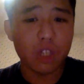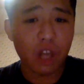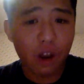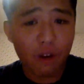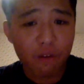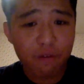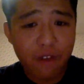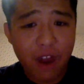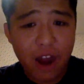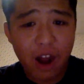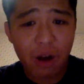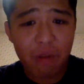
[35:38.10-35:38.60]

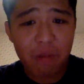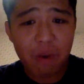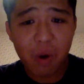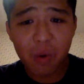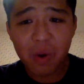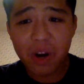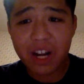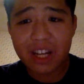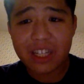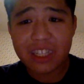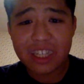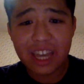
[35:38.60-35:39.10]
unfair about what
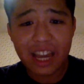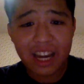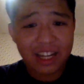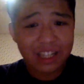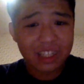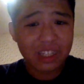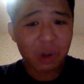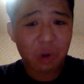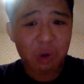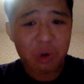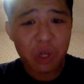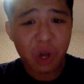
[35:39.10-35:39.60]
I said
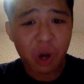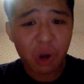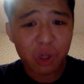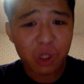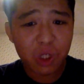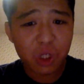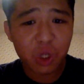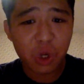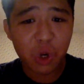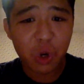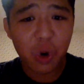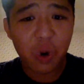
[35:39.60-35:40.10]
because it was all
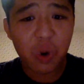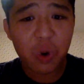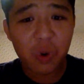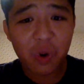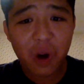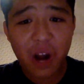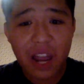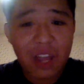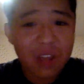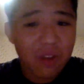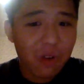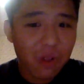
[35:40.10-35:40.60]
true,
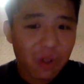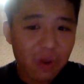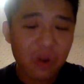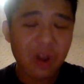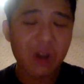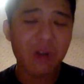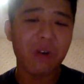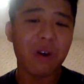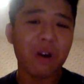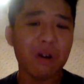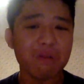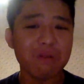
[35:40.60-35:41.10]
right? You, you get
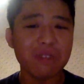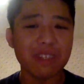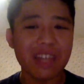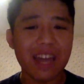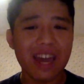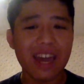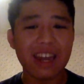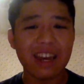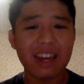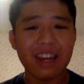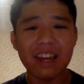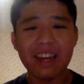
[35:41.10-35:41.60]
what I'm
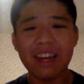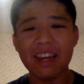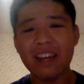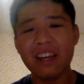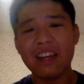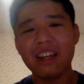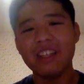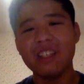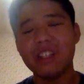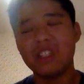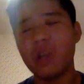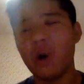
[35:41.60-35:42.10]
saying?
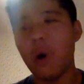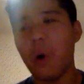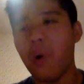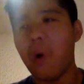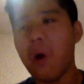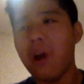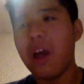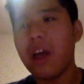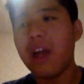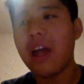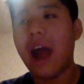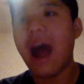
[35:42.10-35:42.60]
So
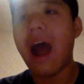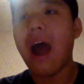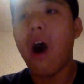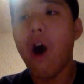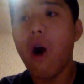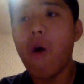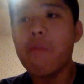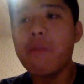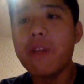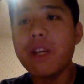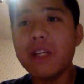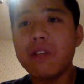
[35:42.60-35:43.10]
I
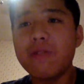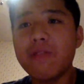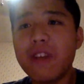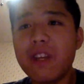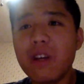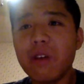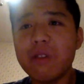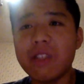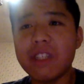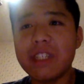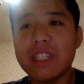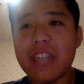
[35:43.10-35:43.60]
hope this video
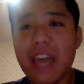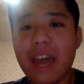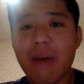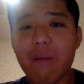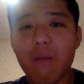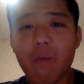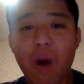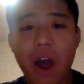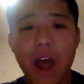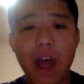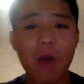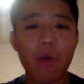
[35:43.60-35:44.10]
is the same
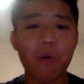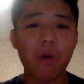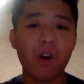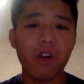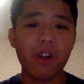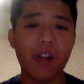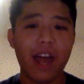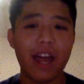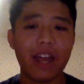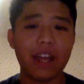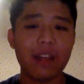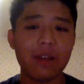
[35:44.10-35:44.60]
way where,
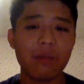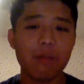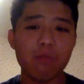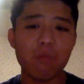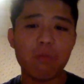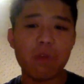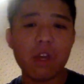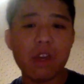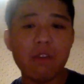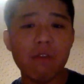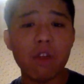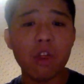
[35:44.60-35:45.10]
like,
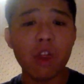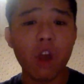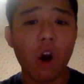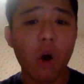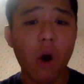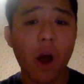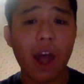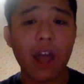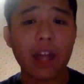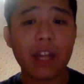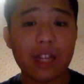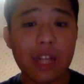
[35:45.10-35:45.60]
even though
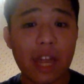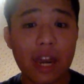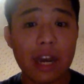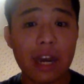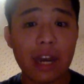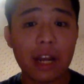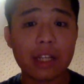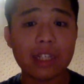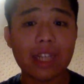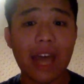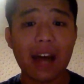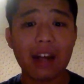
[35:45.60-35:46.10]
I didn't
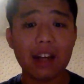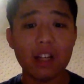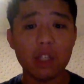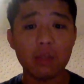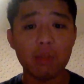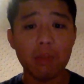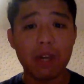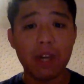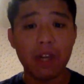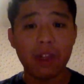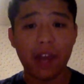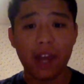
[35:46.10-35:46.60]
exactly
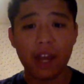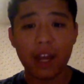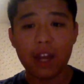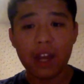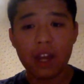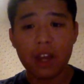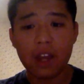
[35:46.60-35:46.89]
speak in like